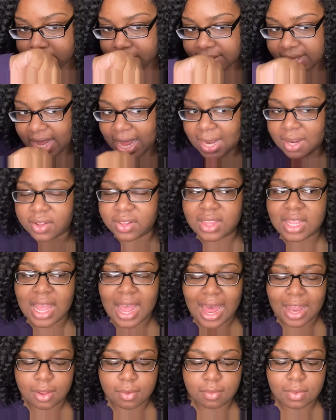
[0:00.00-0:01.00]
I'm
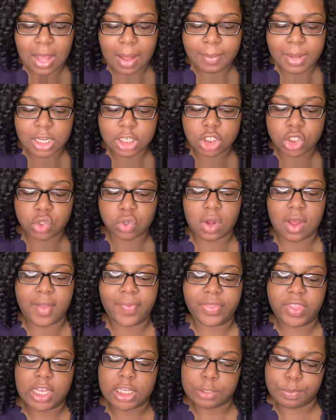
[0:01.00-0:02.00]
not sure
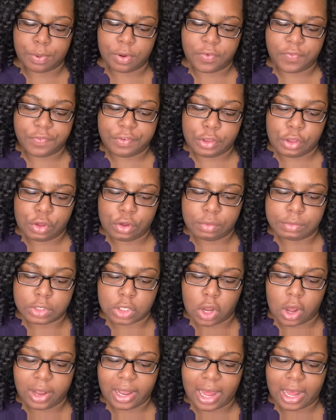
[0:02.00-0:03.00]
if these perfumes
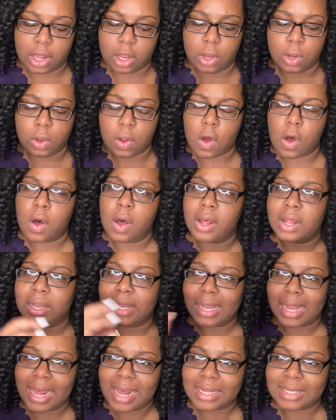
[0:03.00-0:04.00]
are like long
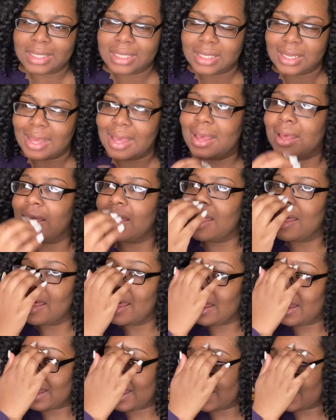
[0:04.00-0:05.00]
lasting
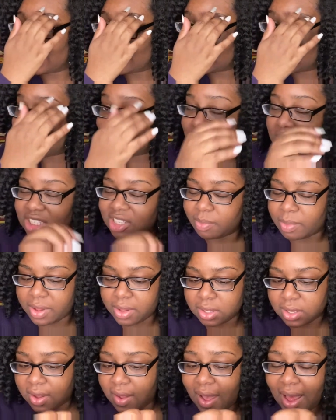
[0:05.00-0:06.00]
like scents,
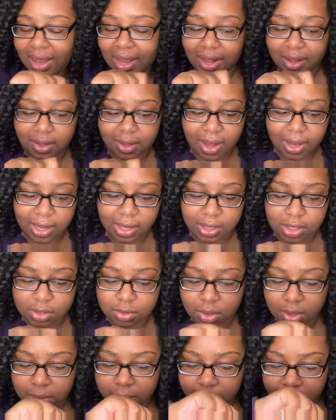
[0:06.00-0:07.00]
but I like this one.